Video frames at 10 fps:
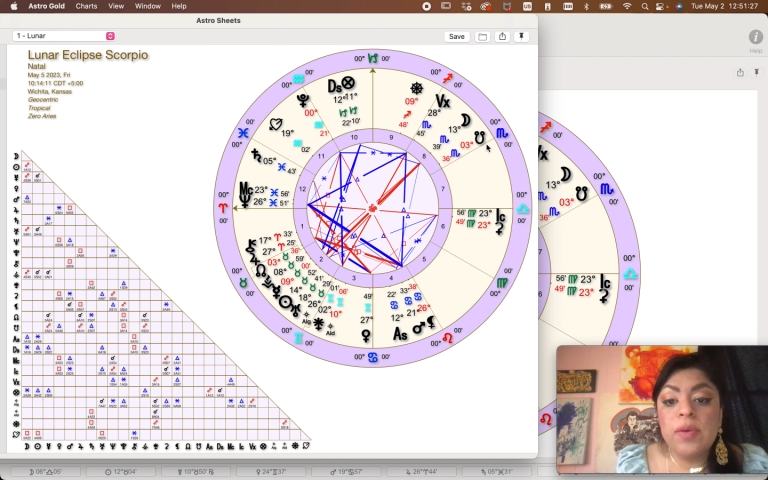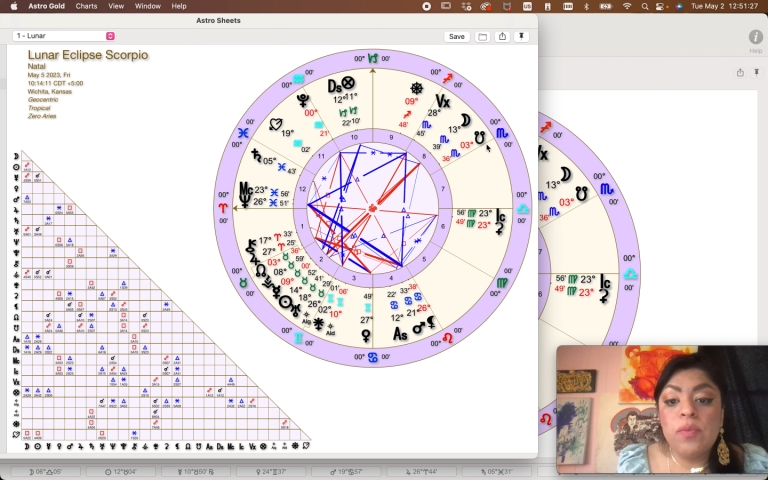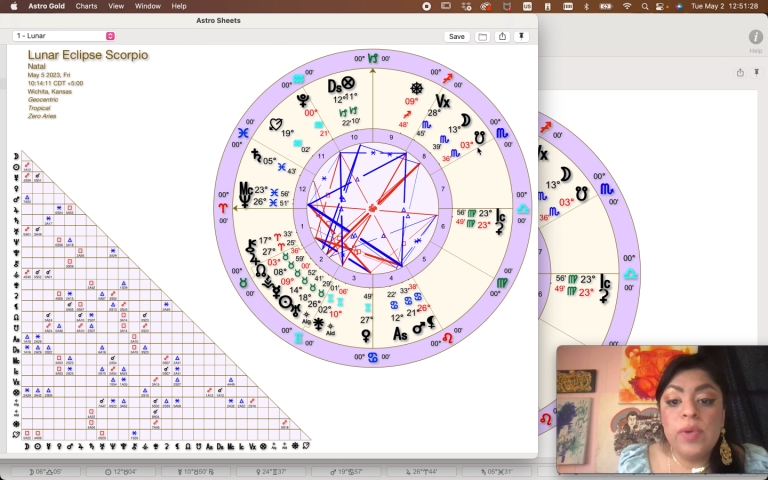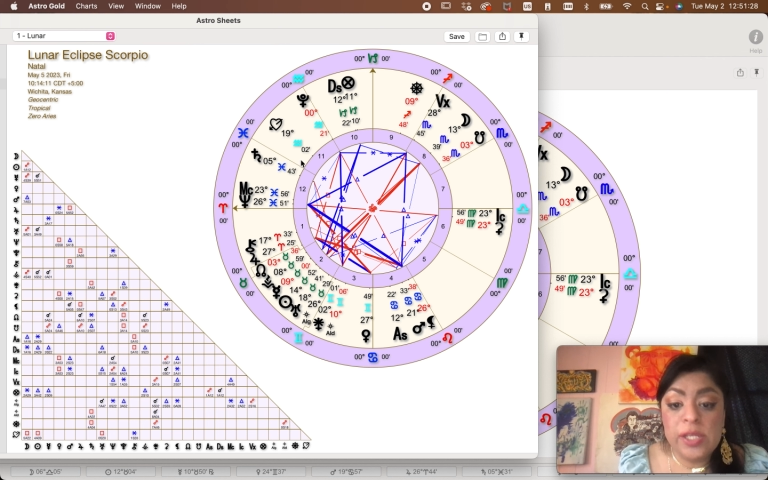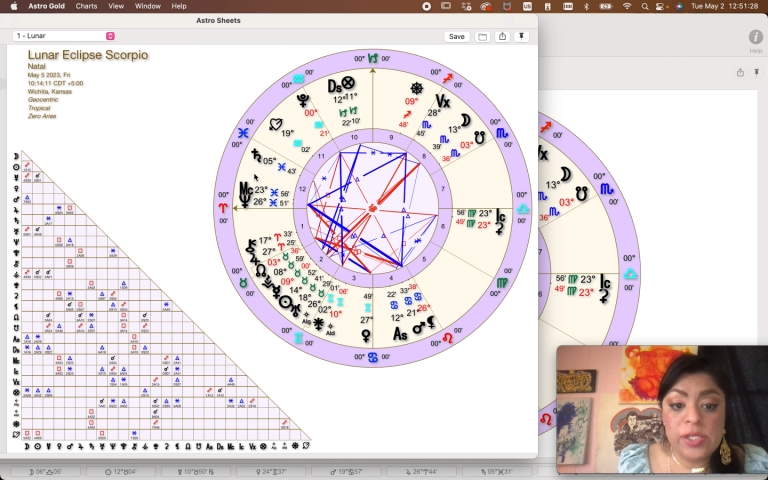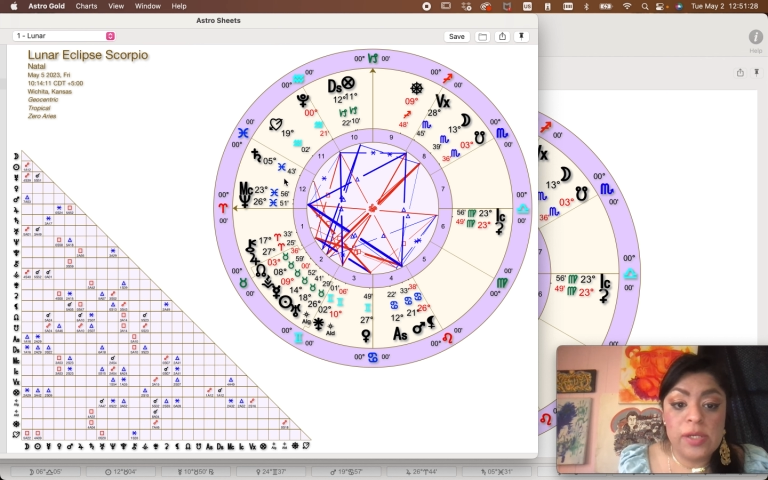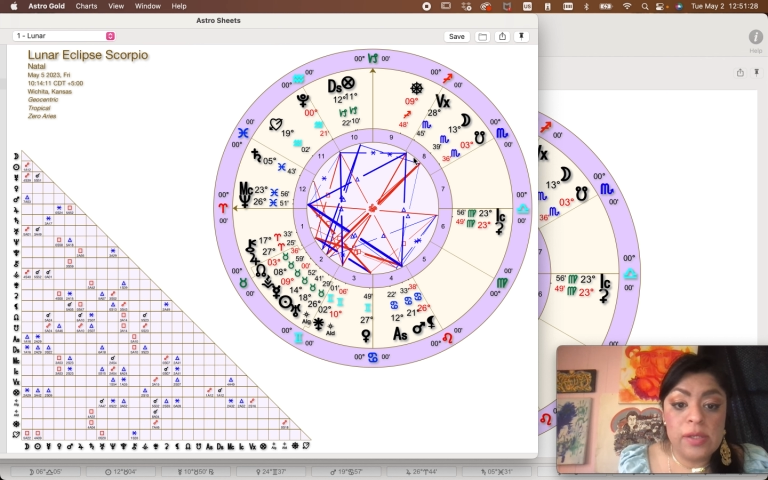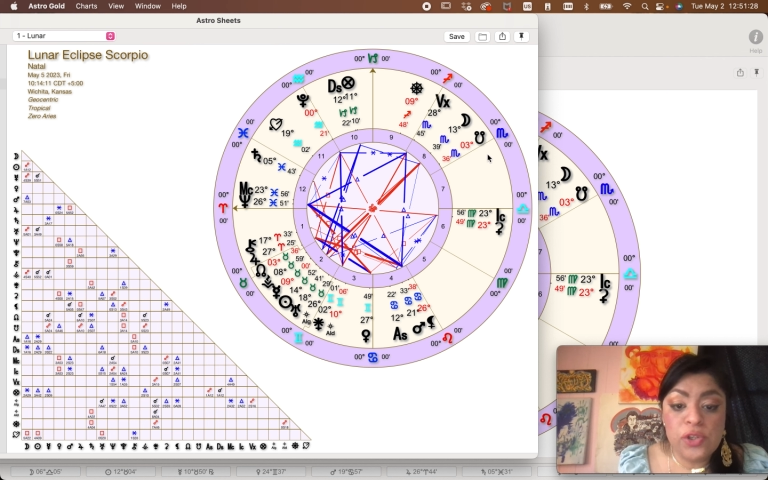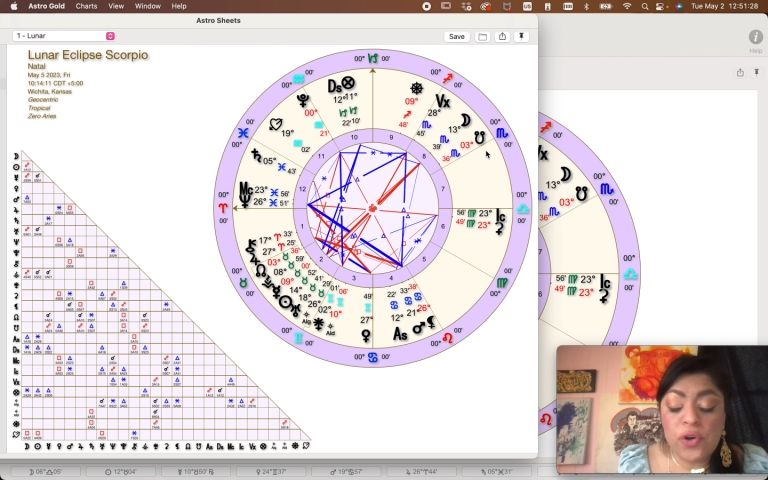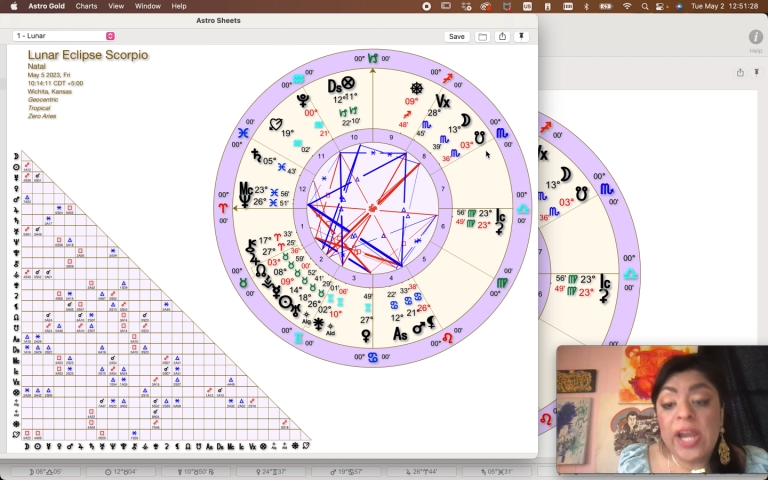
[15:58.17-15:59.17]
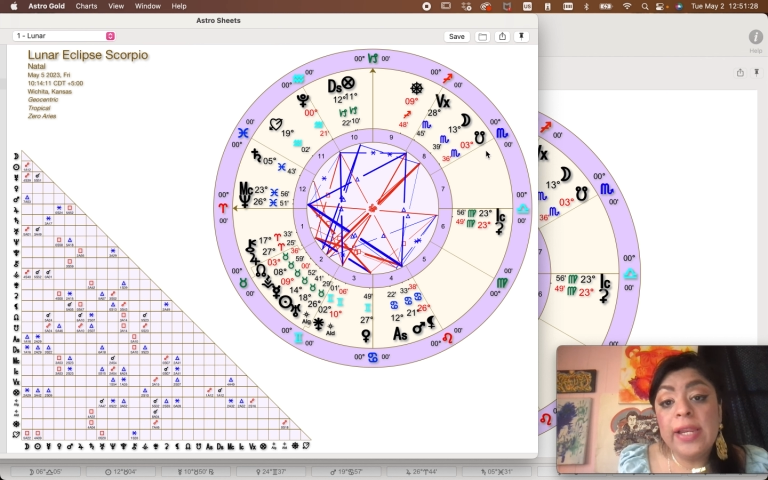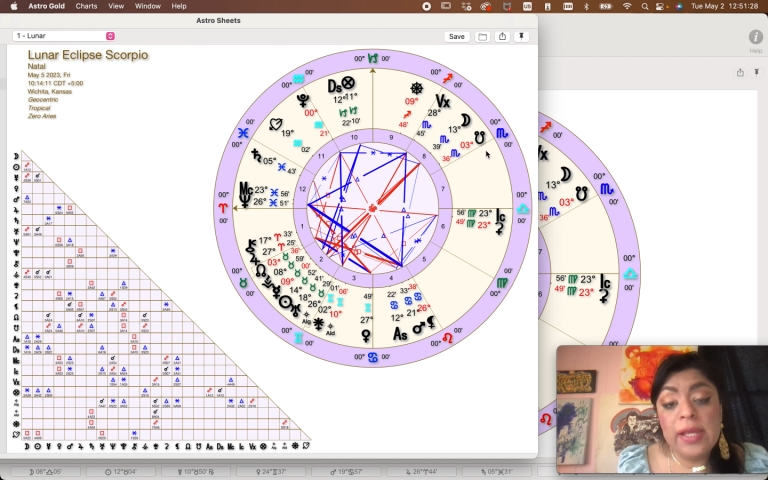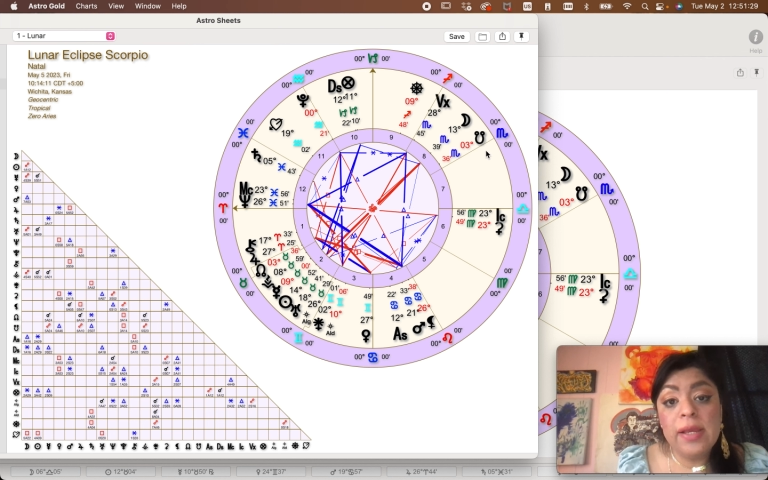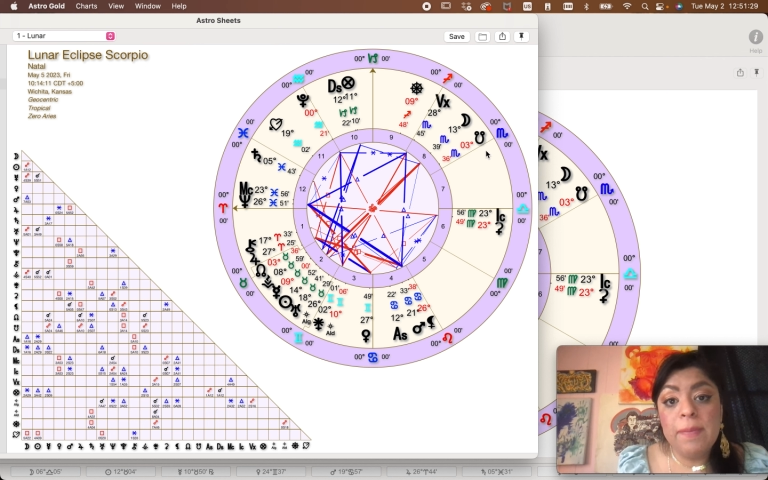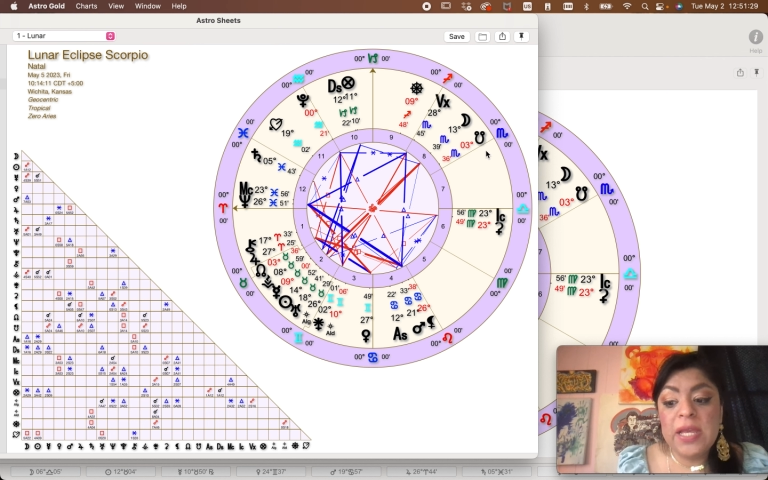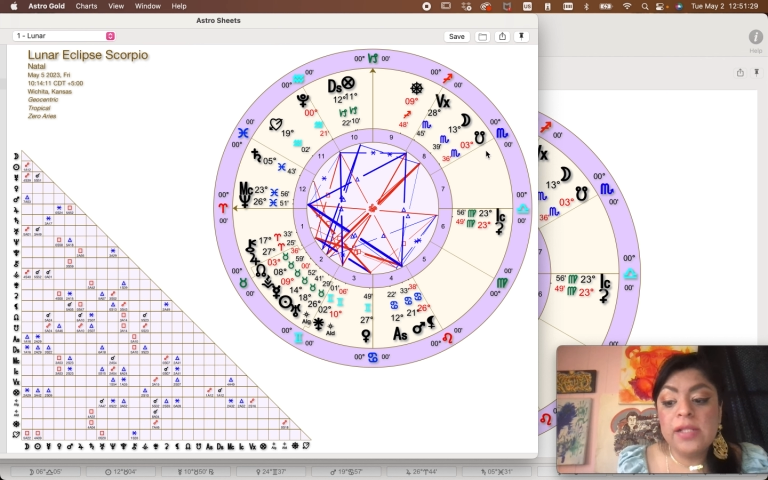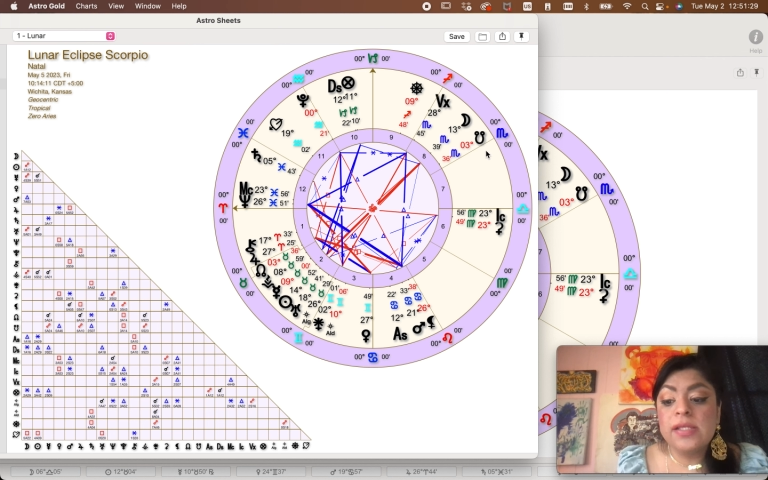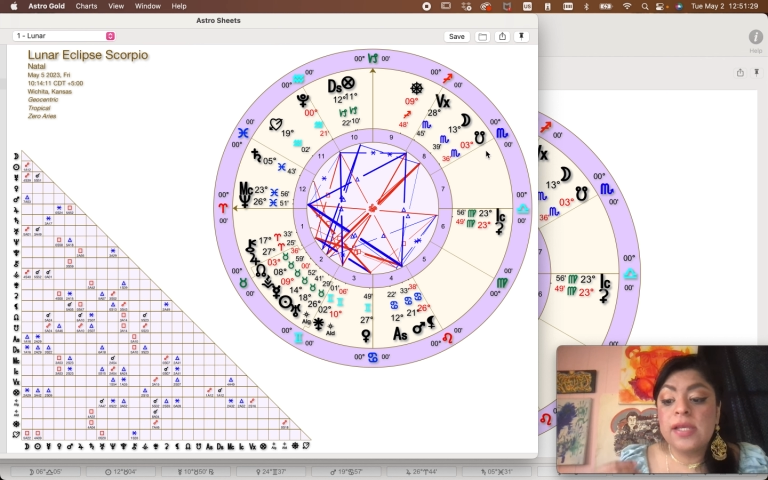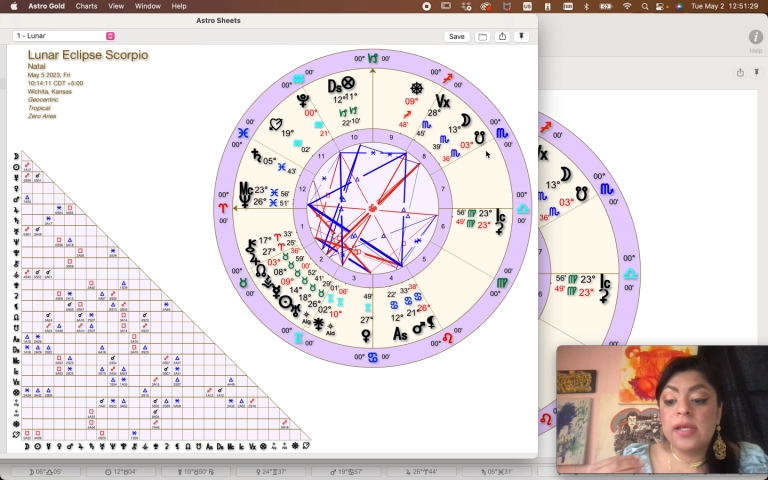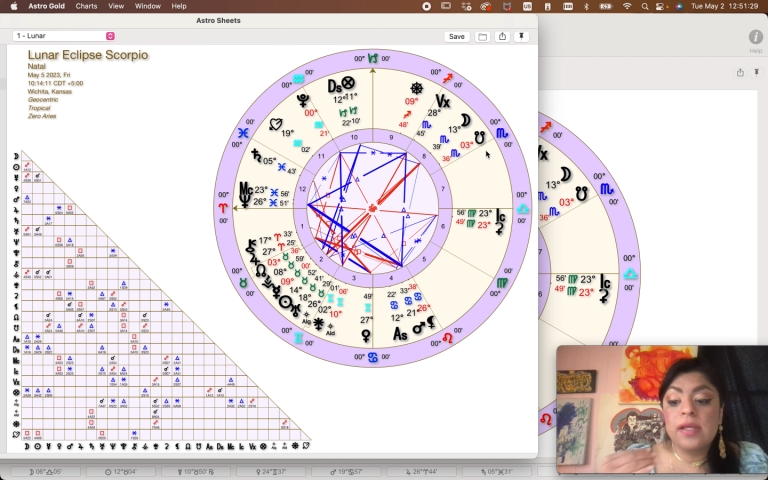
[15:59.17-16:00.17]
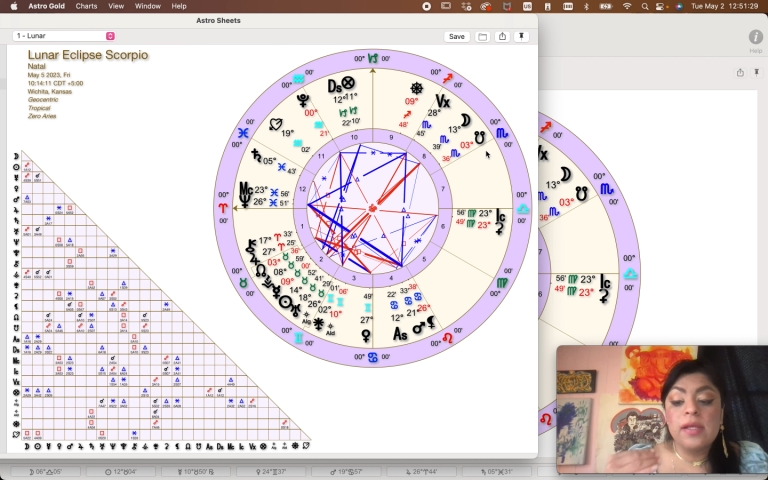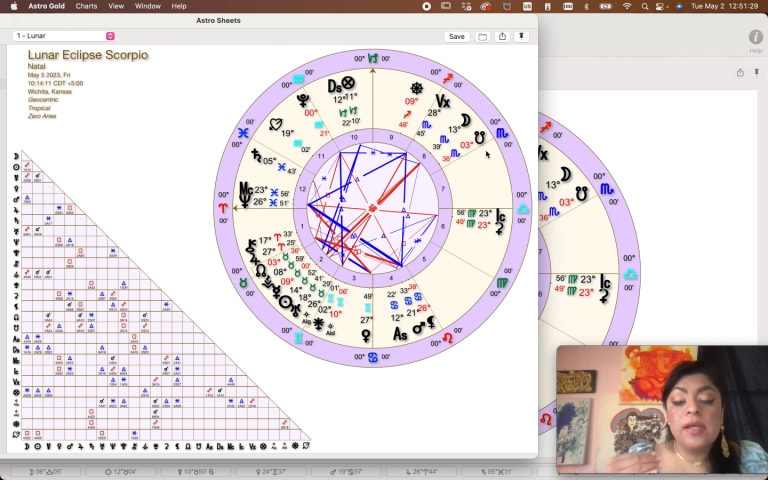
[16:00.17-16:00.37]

which trining means like